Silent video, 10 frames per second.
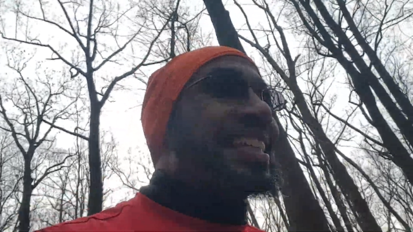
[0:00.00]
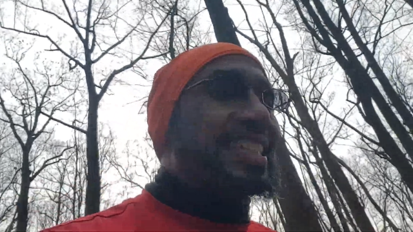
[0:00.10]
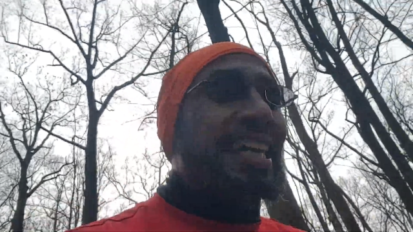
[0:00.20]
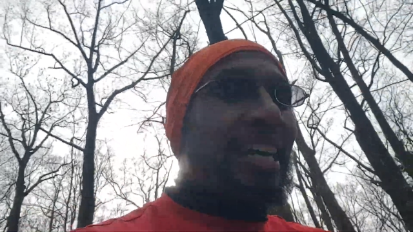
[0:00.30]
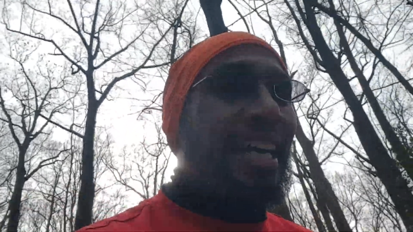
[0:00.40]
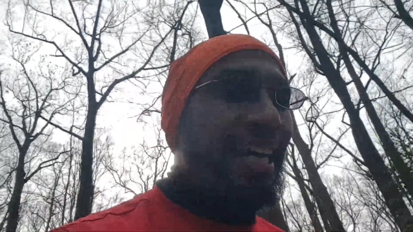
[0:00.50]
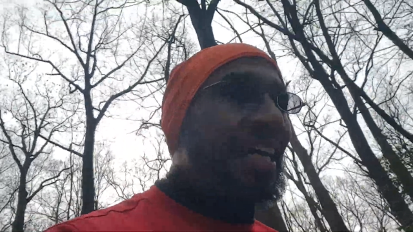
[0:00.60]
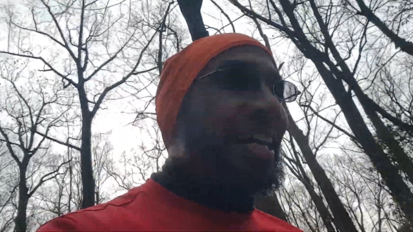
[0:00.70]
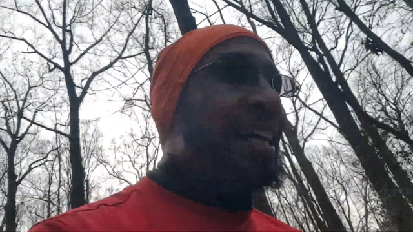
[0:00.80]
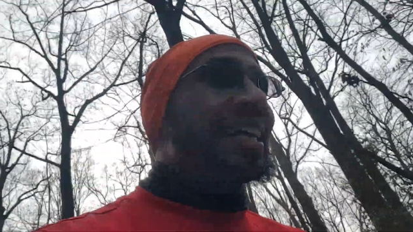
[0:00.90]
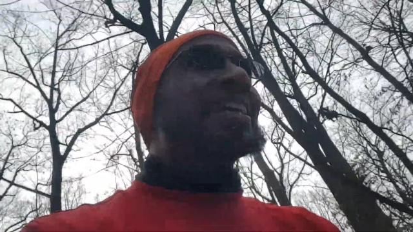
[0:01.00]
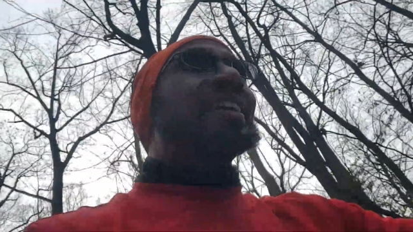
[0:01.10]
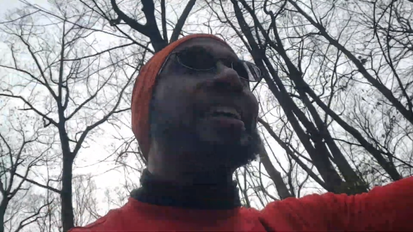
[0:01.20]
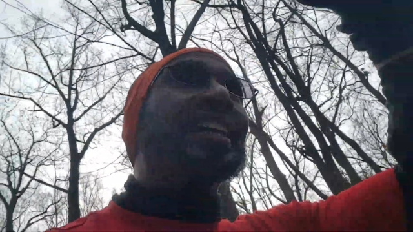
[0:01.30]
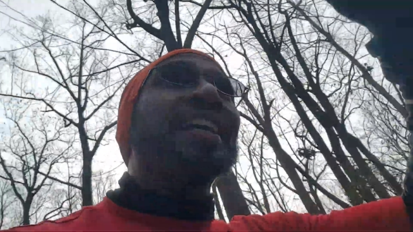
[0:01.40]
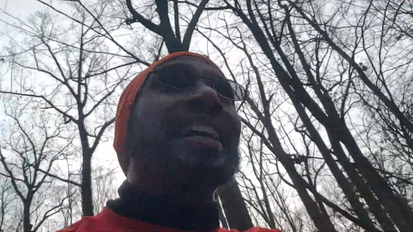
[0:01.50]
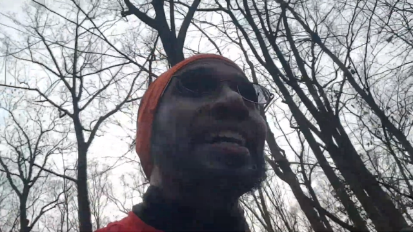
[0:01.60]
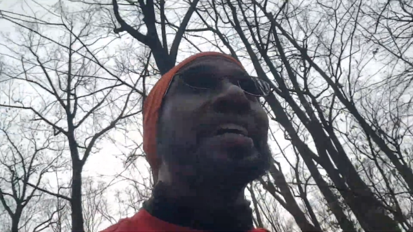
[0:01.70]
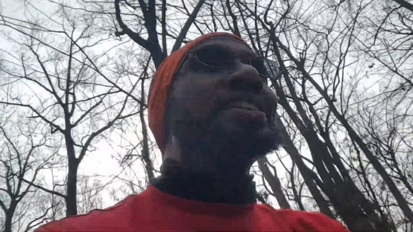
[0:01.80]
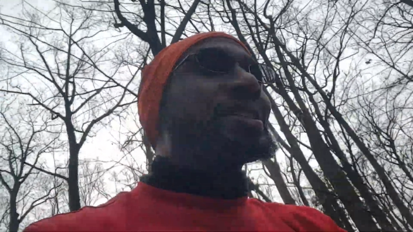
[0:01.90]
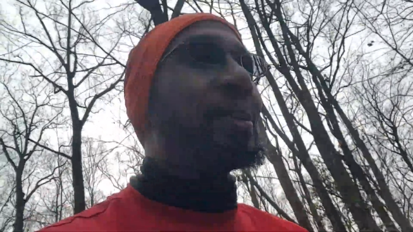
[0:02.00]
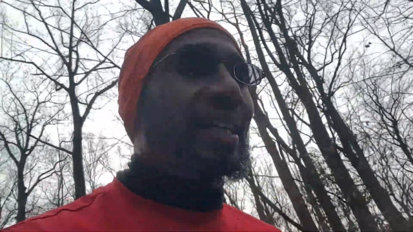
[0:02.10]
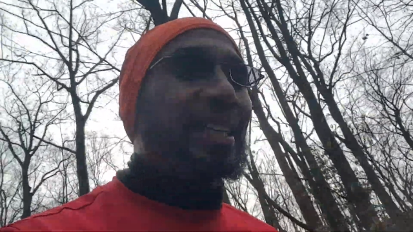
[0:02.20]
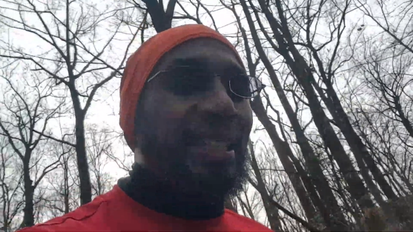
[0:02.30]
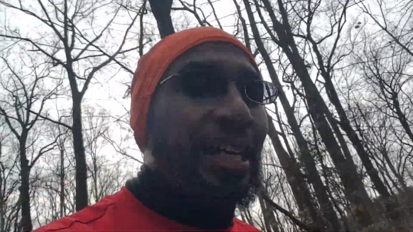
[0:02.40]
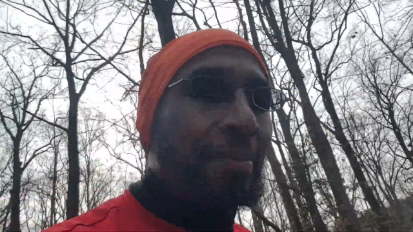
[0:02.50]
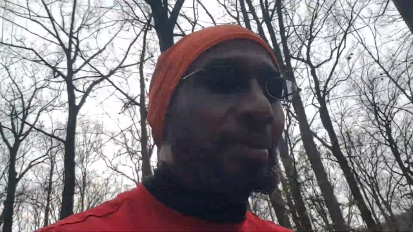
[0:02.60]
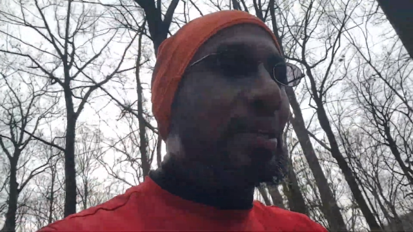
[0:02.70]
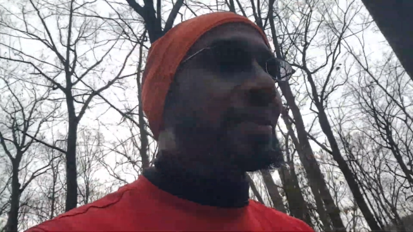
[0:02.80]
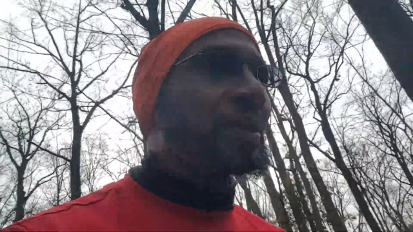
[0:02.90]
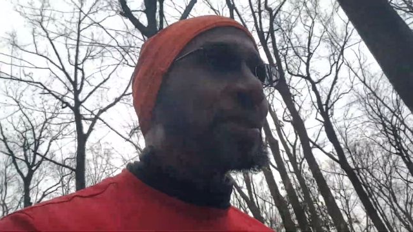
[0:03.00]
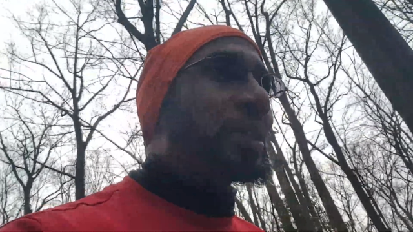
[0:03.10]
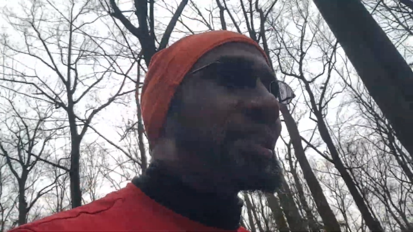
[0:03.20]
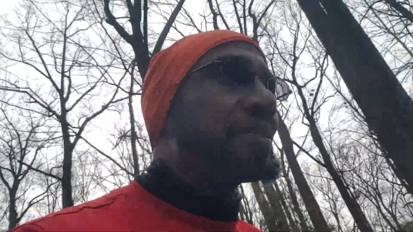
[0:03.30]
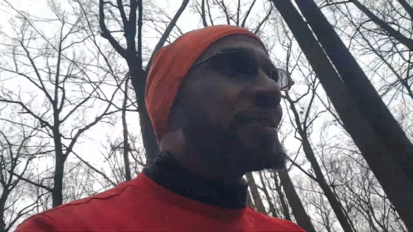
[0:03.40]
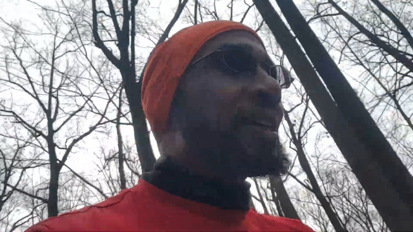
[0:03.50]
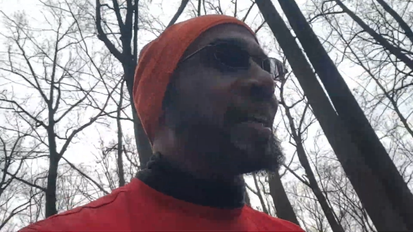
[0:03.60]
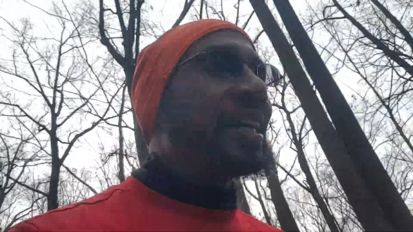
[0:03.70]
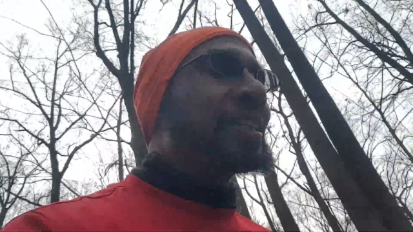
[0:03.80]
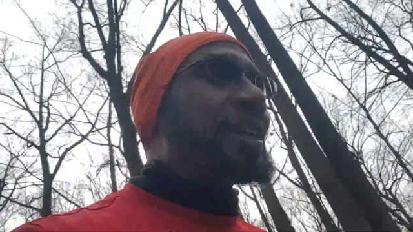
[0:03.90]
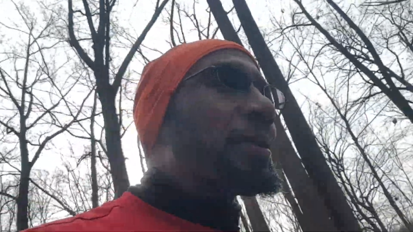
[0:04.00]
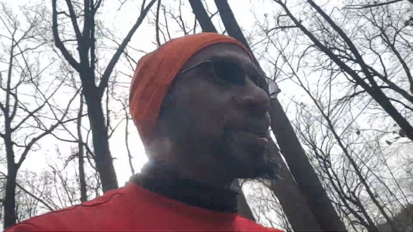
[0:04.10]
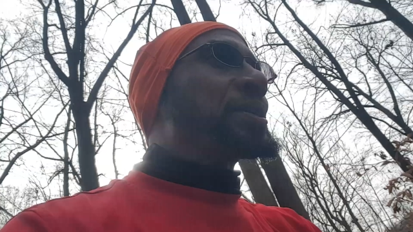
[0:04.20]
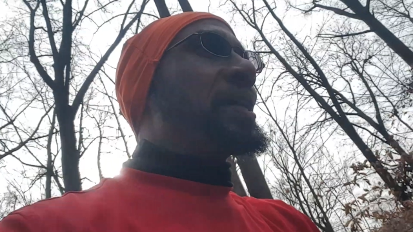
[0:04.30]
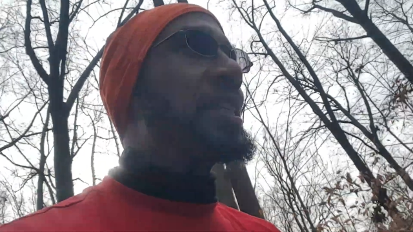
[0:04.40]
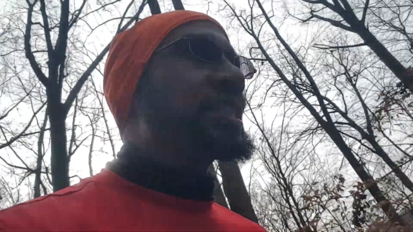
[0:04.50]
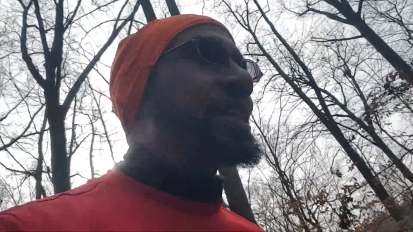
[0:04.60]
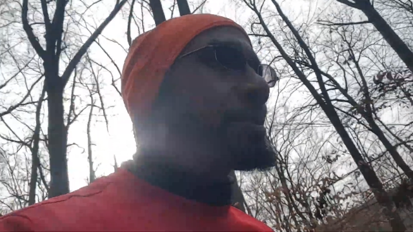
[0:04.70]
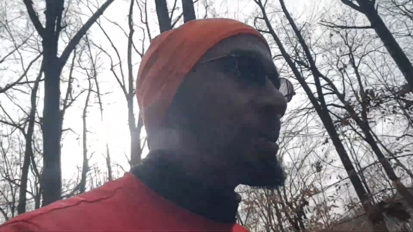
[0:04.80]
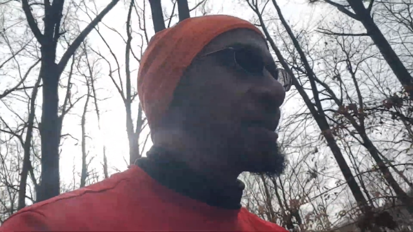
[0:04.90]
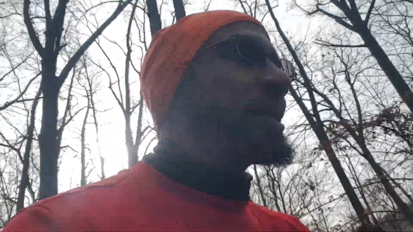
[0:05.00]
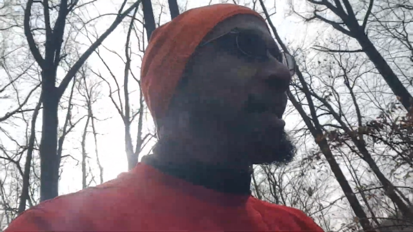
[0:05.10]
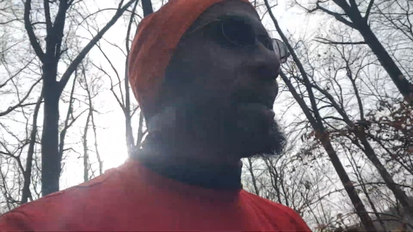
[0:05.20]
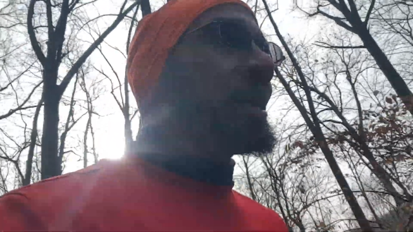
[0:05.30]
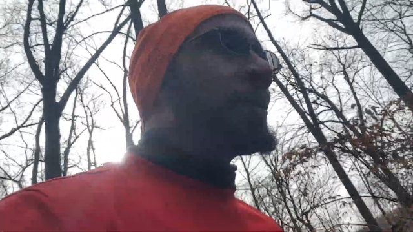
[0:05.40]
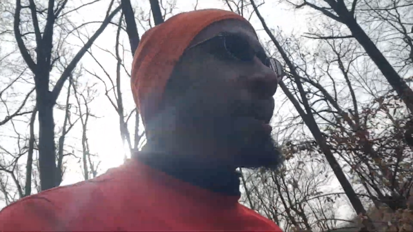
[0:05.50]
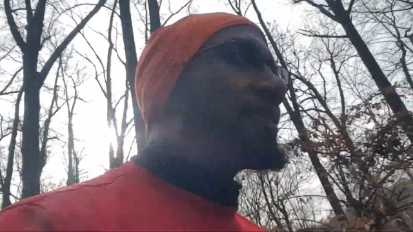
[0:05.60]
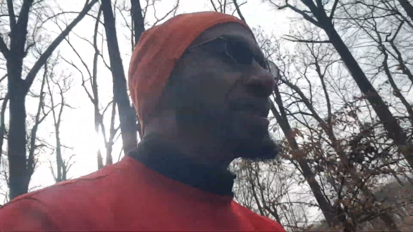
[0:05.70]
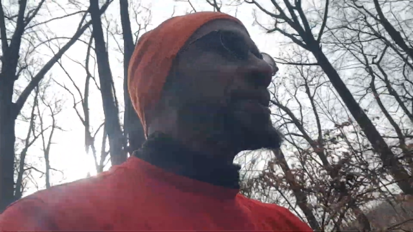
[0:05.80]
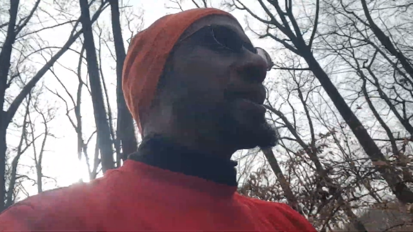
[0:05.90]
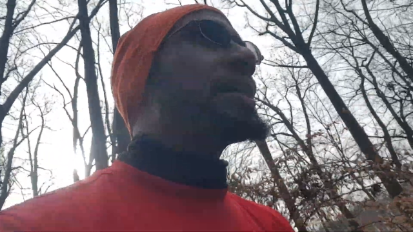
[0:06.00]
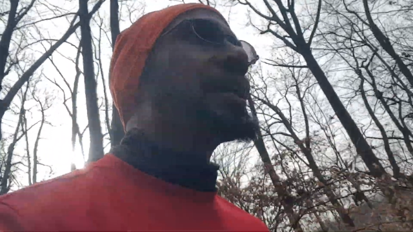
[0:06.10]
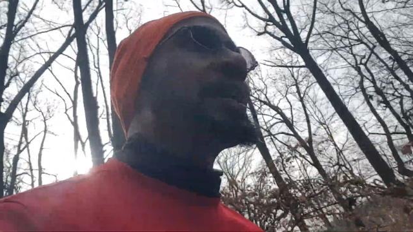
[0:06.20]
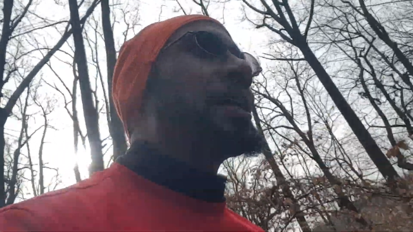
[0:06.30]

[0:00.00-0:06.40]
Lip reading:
[unreadable: no face in view]